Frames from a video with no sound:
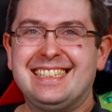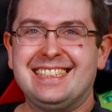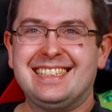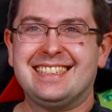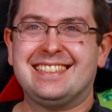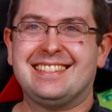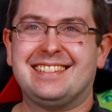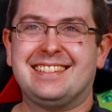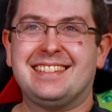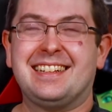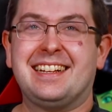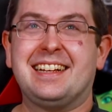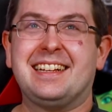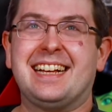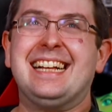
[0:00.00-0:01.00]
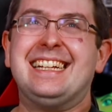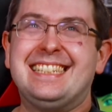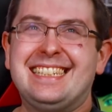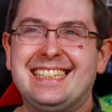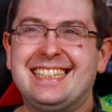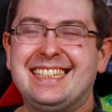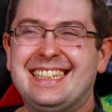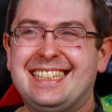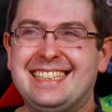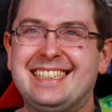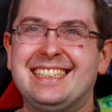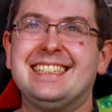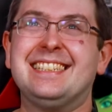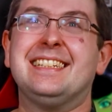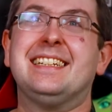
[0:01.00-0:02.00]
No, dumbass, not that
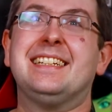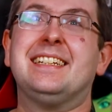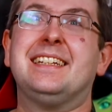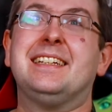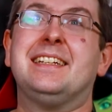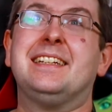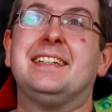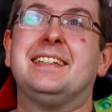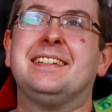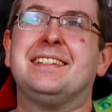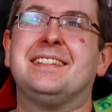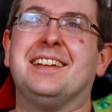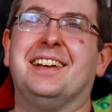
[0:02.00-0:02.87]
number. That one.